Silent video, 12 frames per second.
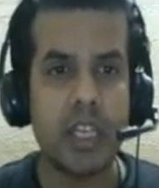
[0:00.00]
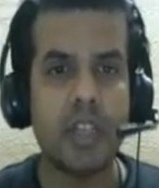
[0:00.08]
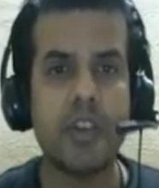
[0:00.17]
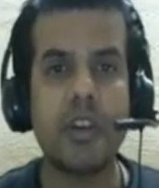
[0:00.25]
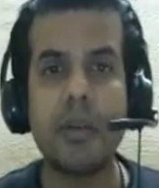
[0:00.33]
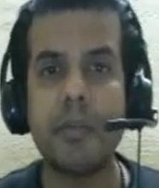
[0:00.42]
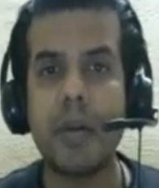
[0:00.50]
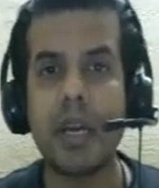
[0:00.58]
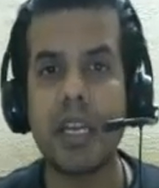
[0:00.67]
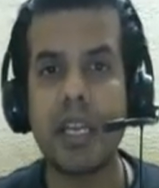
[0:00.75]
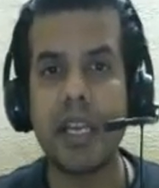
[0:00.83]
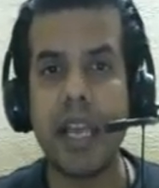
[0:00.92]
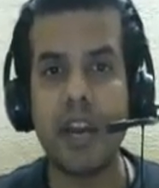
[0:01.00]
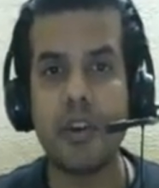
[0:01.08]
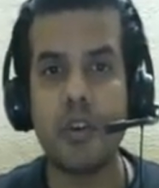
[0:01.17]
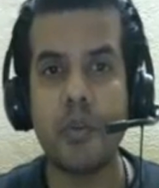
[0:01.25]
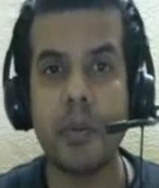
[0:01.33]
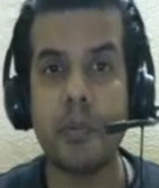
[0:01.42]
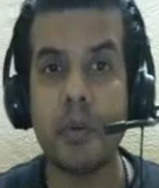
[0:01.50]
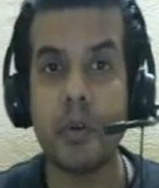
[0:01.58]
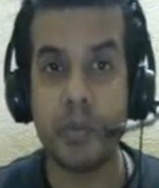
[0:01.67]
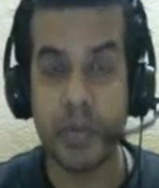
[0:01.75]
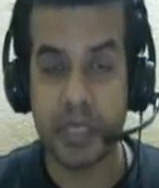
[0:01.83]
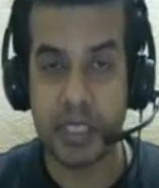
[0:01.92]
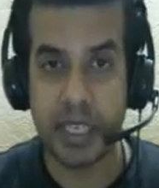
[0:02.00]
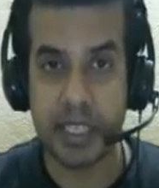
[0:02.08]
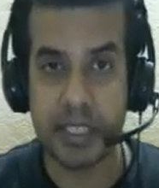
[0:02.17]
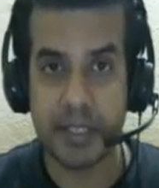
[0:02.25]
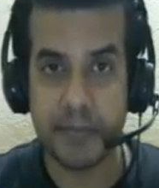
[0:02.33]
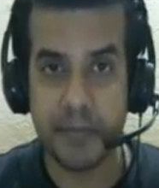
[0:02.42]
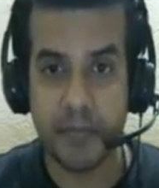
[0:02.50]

your remarketing ad would be more precise.